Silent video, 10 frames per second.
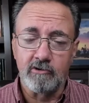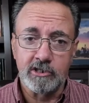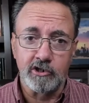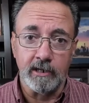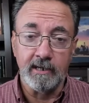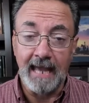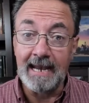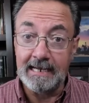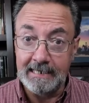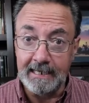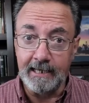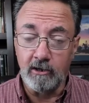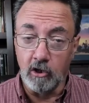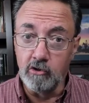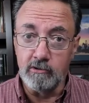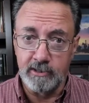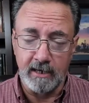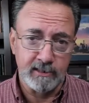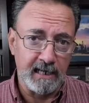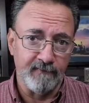Christian can indeed lose
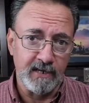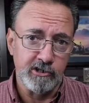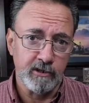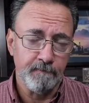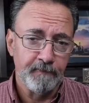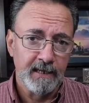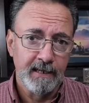their salvation.